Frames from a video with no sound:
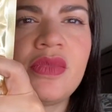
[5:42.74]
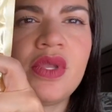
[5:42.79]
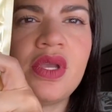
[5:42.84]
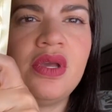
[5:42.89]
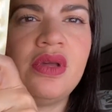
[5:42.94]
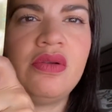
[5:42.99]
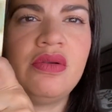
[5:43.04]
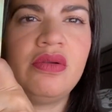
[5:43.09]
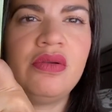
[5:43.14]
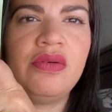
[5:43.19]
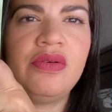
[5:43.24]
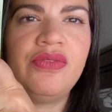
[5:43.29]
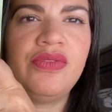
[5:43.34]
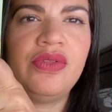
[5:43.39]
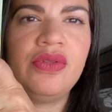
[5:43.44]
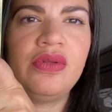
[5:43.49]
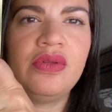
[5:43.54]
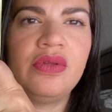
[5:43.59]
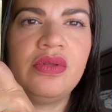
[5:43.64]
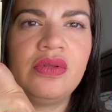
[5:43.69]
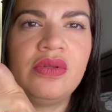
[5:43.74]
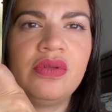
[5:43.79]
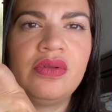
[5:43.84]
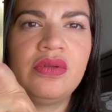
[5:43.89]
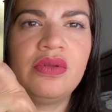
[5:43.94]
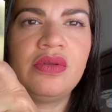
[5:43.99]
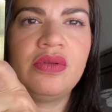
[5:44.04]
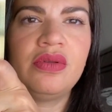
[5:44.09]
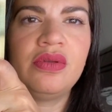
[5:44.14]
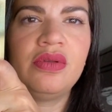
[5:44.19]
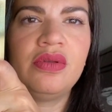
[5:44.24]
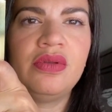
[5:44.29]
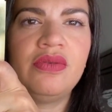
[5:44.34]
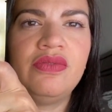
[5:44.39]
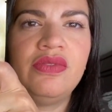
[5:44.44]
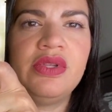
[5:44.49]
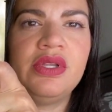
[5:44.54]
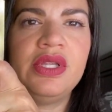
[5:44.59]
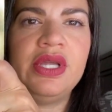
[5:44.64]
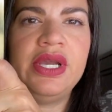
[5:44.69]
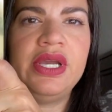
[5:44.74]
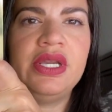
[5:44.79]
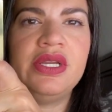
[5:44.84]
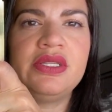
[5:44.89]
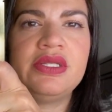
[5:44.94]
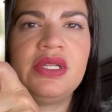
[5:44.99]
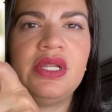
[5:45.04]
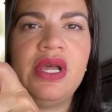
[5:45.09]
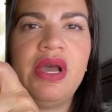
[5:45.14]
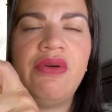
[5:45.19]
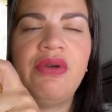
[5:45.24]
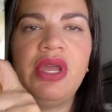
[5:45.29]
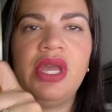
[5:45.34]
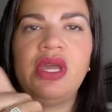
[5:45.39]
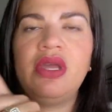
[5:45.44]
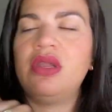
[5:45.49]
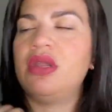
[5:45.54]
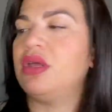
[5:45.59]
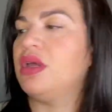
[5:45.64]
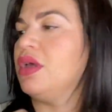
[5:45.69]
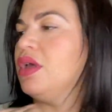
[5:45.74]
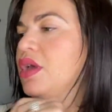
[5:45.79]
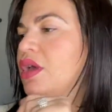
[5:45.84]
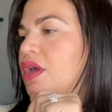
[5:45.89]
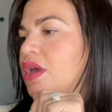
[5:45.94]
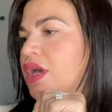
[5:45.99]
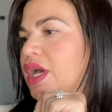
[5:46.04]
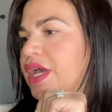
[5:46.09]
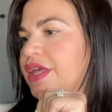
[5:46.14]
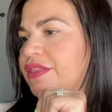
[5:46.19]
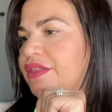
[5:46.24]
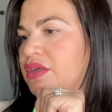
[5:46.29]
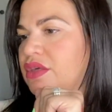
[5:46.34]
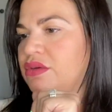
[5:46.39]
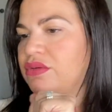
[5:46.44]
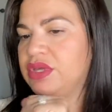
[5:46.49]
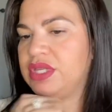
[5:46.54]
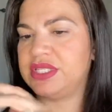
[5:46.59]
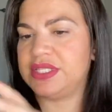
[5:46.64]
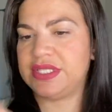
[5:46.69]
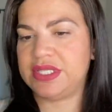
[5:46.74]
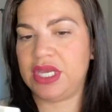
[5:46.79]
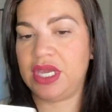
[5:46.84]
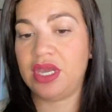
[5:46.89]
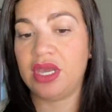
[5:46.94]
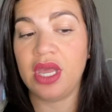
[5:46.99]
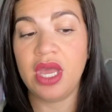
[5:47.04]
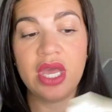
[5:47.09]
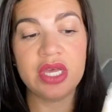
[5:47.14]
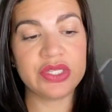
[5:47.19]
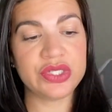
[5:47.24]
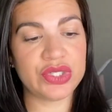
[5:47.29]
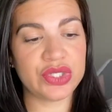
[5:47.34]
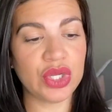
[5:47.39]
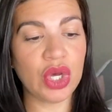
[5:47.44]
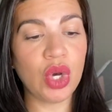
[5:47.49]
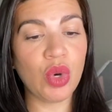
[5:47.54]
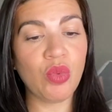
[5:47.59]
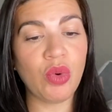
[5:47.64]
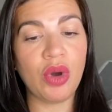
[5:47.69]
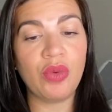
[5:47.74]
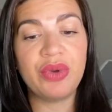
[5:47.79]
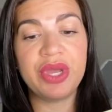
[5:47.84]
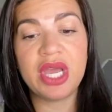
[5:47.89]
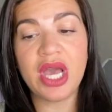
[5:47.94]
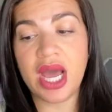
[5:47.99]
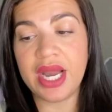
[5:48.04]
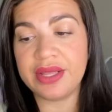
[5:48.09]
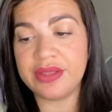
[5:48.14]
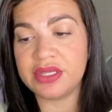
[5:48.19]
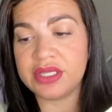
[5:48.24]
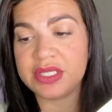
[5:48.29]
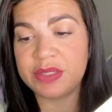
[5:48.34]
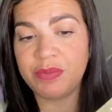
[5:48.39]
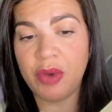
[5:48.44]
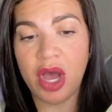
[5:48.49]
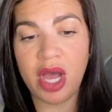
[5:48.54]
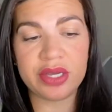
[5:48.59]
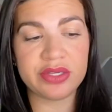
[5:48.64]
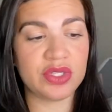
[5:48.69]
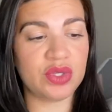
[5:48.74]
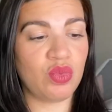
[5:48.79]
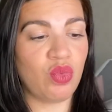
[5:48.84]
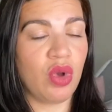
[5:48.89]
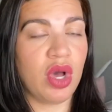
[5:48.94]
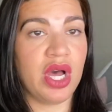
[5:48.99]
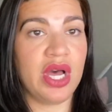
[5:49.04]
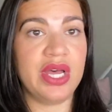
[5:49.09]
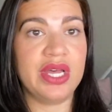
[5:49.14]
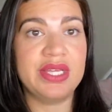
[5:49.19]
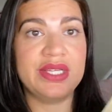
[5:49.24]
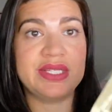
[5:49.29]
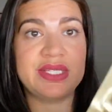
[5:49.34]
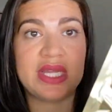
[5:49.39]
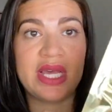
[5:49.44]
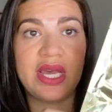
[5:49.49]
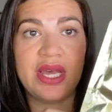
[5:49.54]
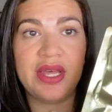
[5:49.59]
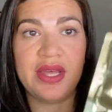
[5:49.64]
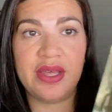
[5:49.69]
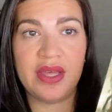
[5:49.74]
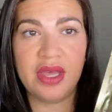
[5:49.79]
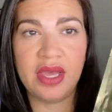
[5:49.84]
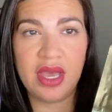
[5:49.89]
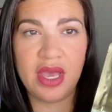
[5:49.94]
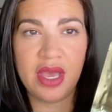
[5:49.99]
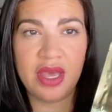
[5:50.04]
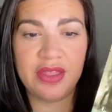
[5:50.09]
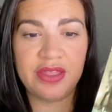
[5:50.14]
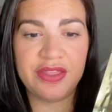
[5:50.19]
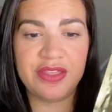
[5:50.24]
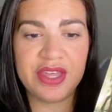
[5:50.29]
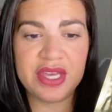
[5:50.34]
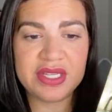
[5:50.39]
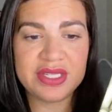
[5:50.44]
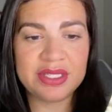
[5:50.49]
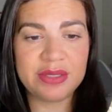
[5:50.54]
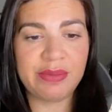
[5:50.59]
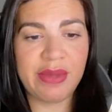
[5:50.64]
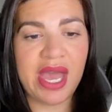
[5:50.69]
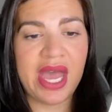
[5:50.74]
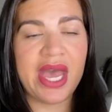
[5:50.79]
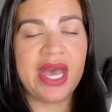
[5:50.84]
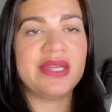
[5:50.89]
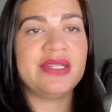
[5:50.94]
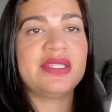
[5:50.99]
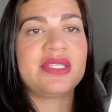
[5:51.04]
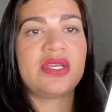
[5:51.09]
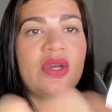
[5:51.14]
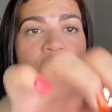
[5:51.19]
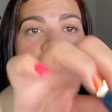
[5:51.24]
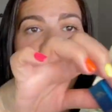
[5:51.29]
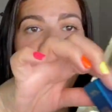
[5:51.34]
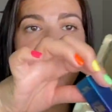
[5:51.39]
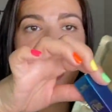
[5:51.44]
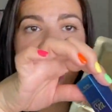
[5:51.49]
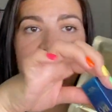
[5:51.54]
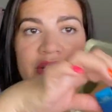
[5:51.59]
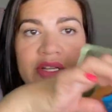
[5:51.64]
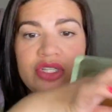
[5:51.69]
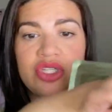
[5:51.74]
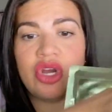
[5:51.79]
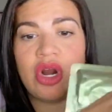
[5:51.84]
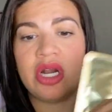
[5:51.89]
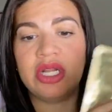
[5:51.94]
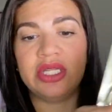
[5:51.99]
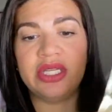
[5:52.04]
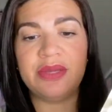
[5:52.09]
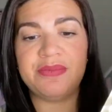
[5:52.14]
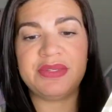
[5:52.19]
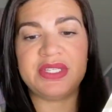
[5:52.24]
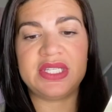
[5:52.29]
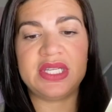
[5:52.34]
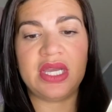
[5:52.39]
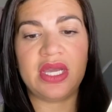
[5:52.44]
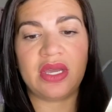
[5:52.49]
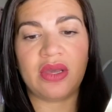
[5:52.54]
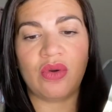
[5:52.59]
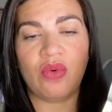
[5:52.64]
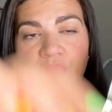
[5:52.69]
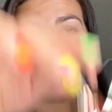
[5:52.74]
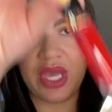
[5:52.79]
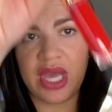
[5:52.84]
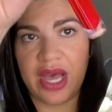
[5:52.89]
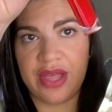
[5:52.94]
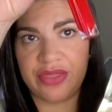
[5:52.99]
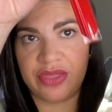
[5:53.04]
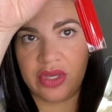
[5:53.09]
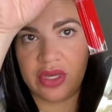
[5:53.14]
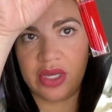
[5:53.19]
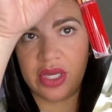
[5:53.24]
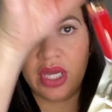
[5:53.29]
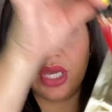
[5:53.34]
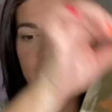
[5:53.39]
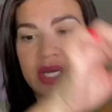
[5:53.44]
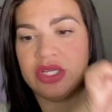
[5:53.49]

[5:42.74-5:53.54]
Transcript: I don't know if the light is allowing it. I think you can see. So what we got in this box was this mask, we got a Tarte lipstick, we got the